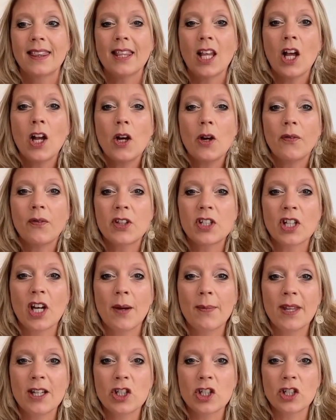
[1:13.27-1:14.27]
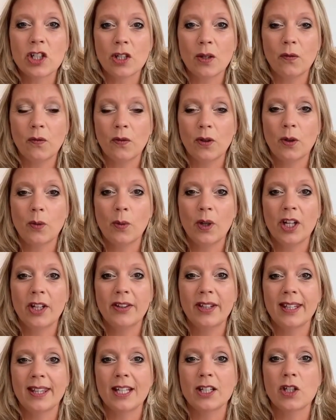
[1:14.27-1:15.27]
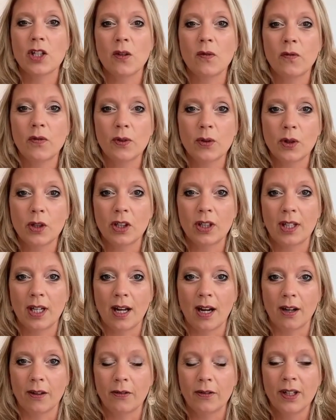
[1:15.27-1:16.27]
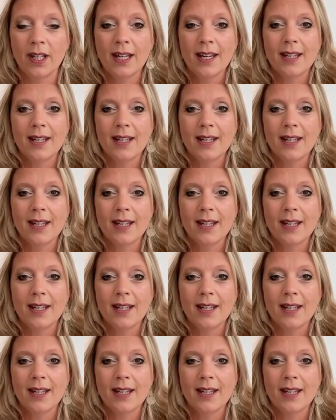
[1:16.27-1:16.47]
a lot of the time they just don't feel worthy, they don't feel good enough.